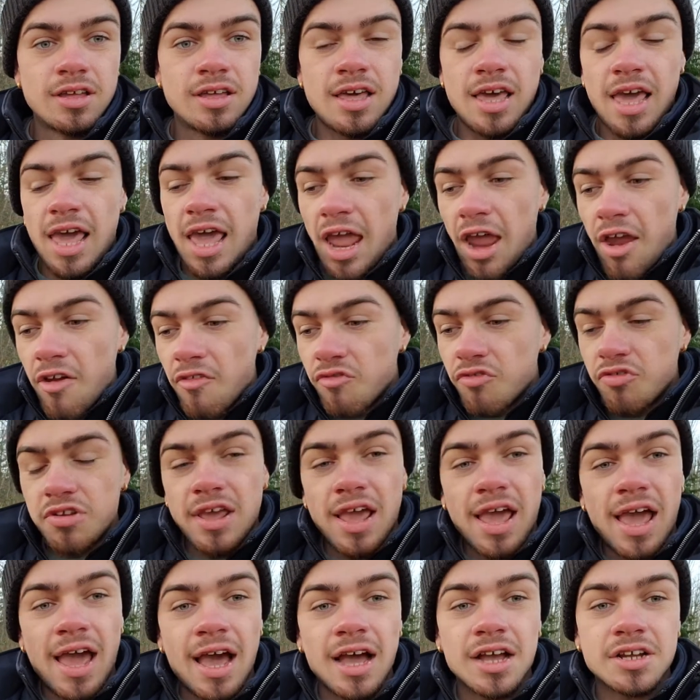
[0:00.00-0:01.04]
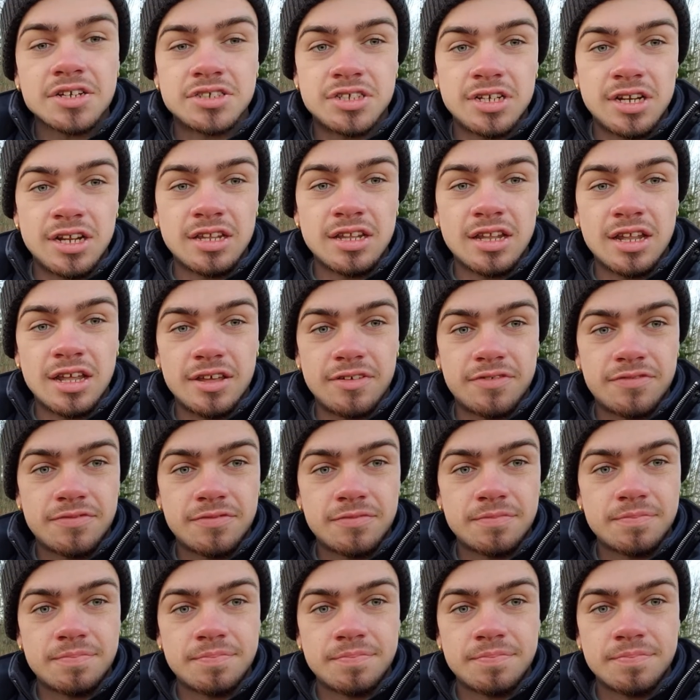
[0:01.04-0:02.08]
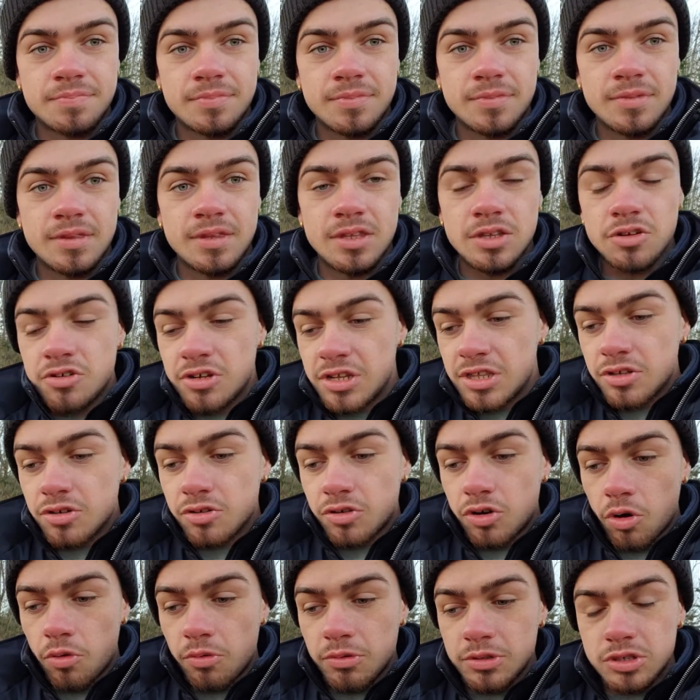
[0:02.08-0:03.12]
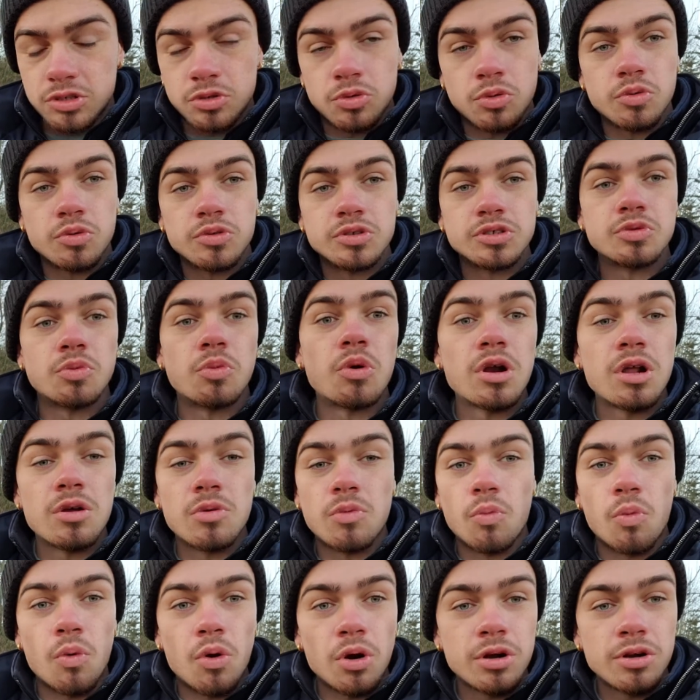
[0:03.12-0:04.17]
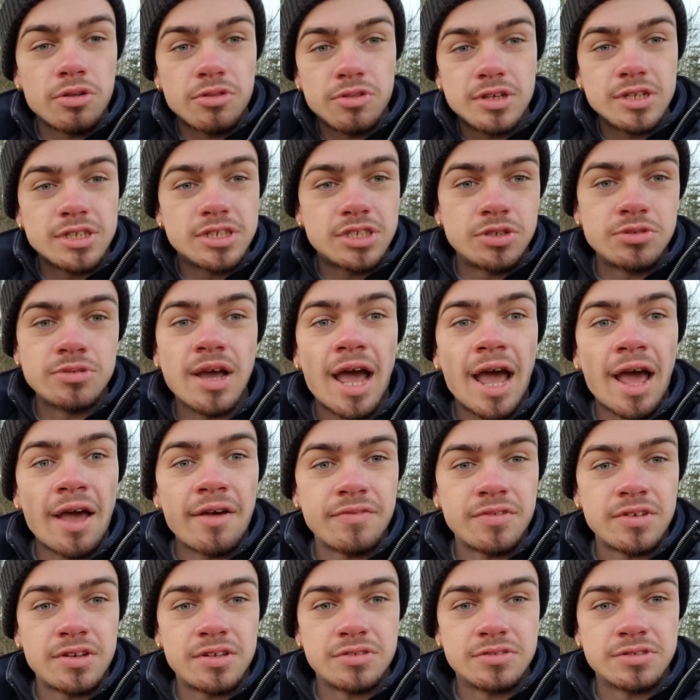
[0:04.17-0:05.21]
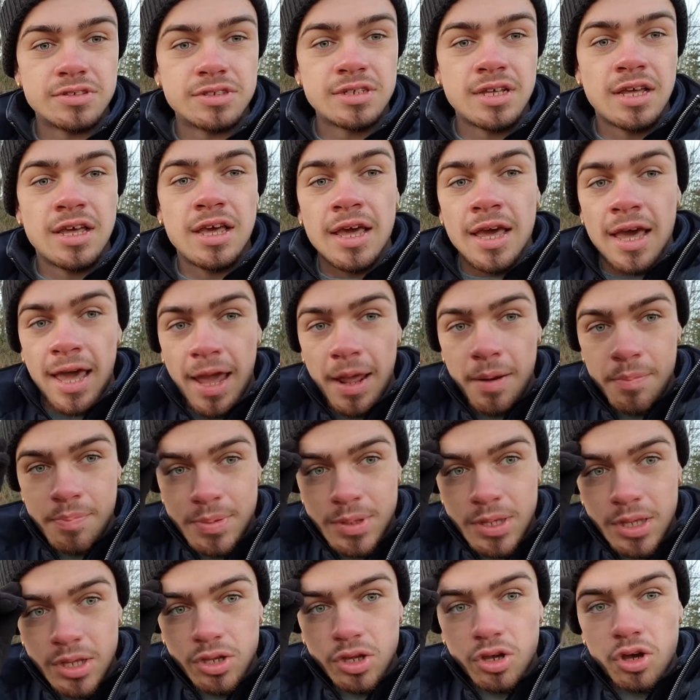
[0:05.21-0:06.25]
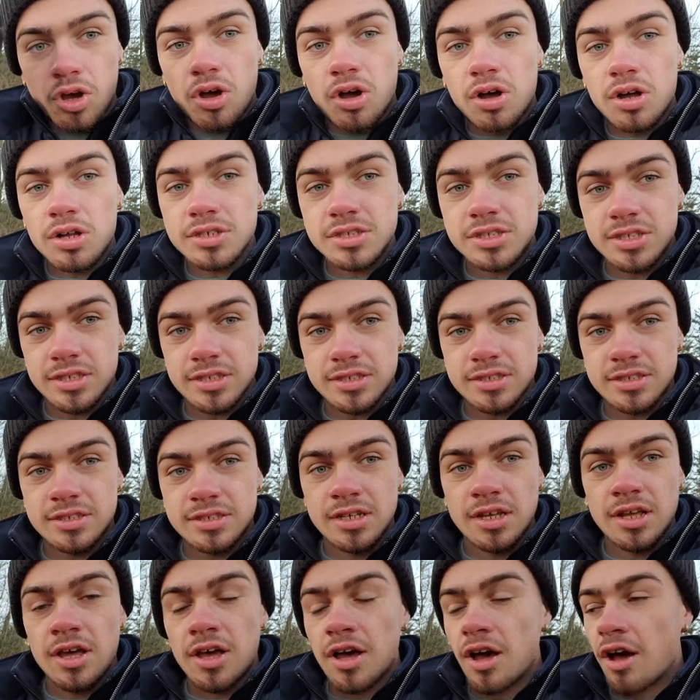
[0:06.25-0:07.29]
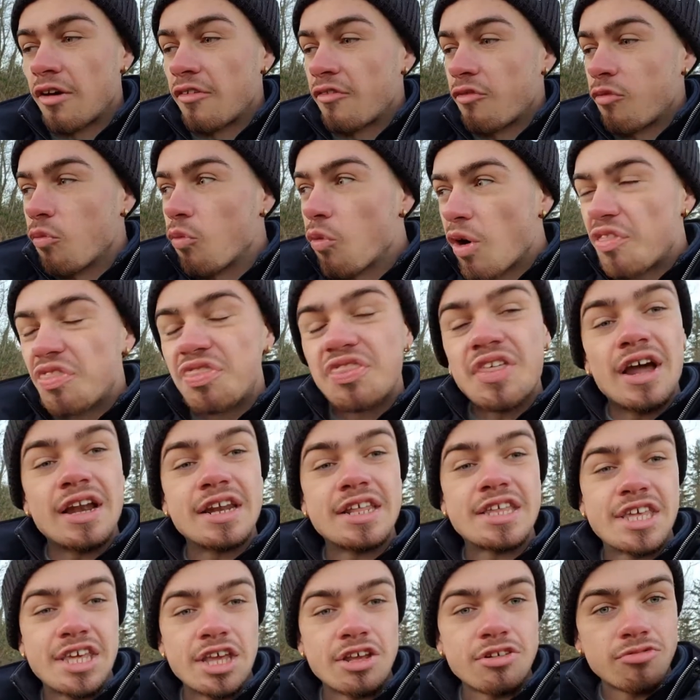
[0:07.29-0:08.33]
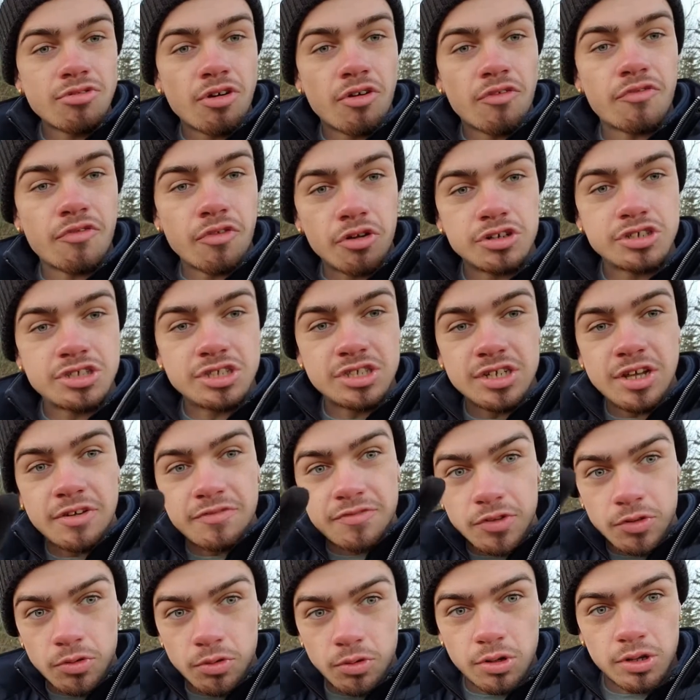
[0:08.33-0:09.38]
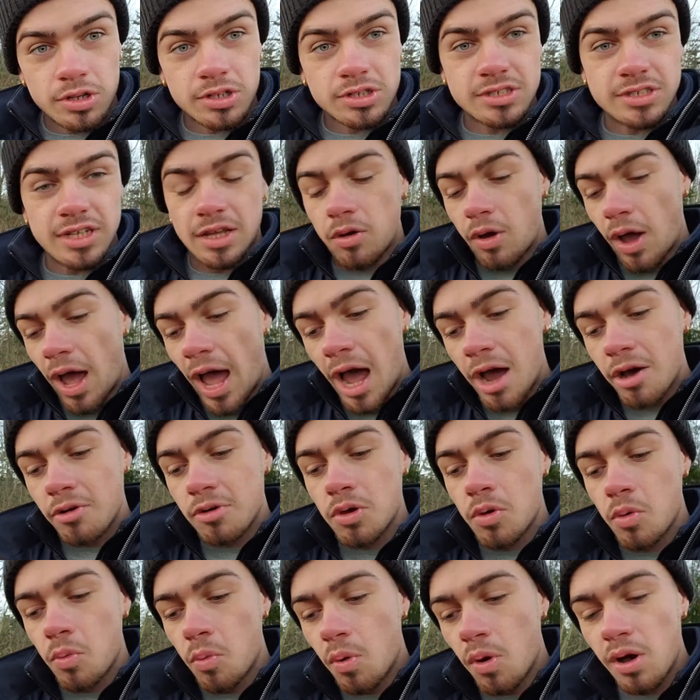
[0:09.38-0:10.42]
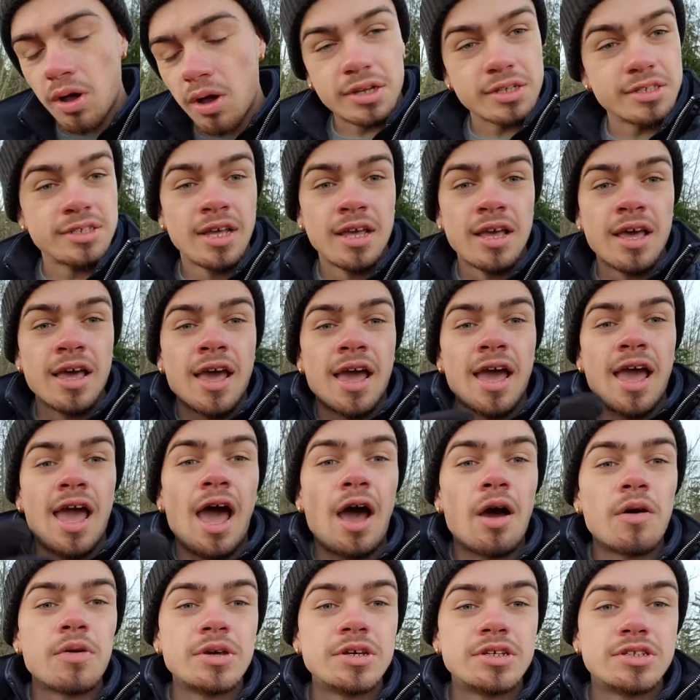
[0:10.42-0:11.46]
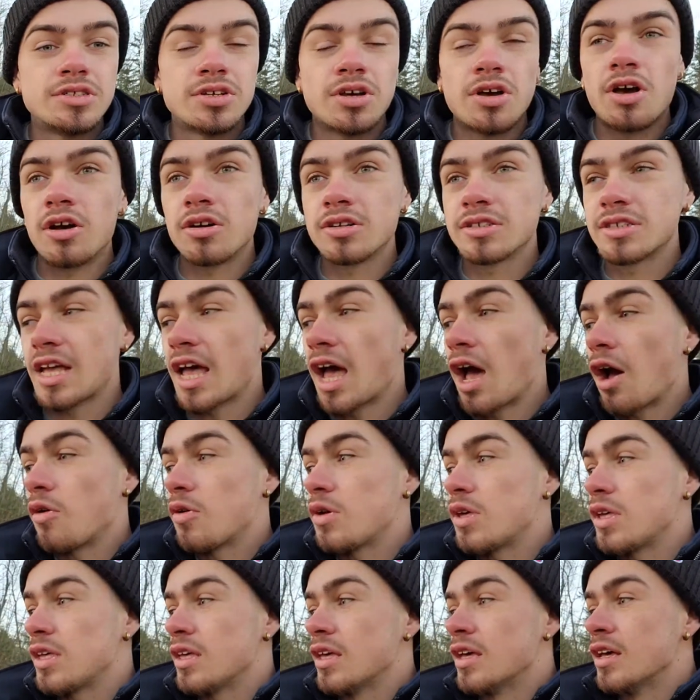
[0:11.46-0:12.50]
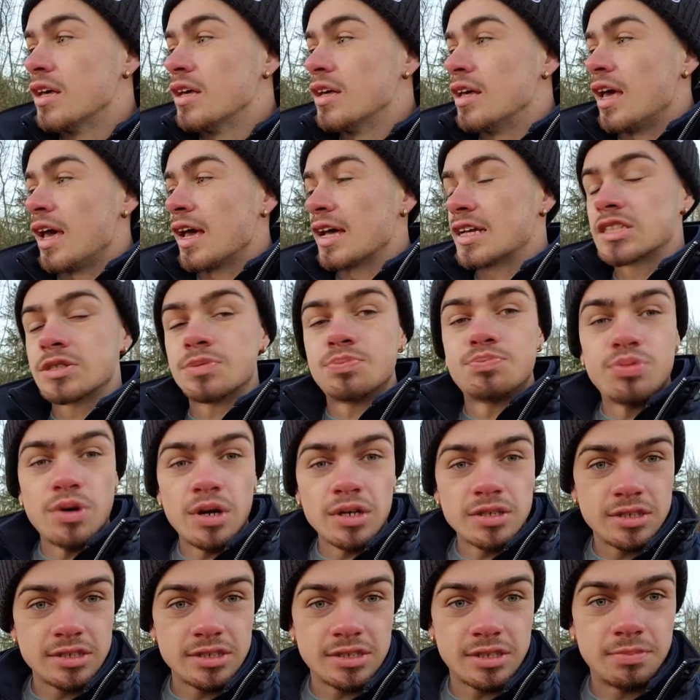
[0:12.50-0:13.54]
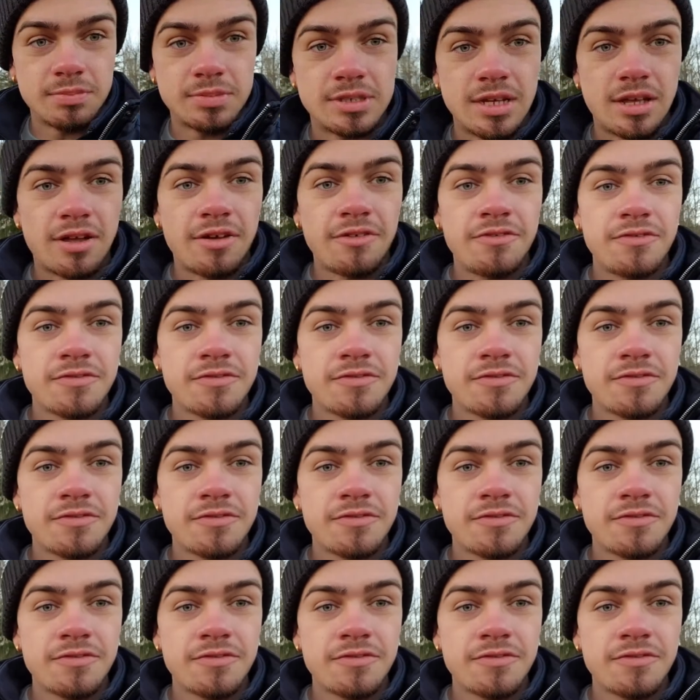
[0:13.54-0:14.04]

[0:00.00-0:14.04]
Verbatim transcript: Every action in life, you're either going towards one of these two avenues, and being conscious of what that hero version of you looks like, how he walks, how he talks, how he expresses himself,